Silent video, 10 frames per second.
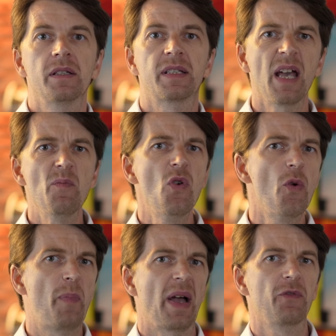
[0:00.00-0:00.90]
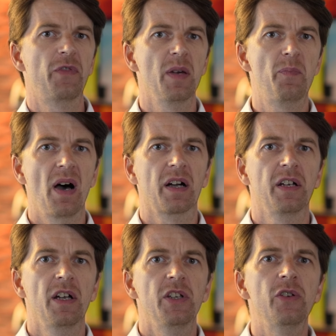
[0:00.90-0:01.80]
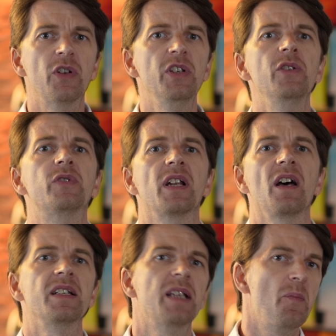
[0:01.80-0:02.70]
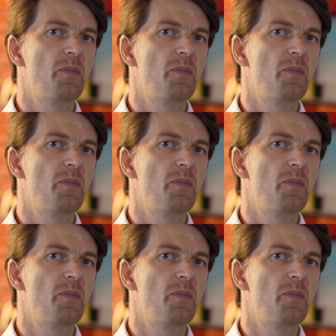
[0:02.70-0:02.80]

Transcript: To get more bang for your buck, you can utilise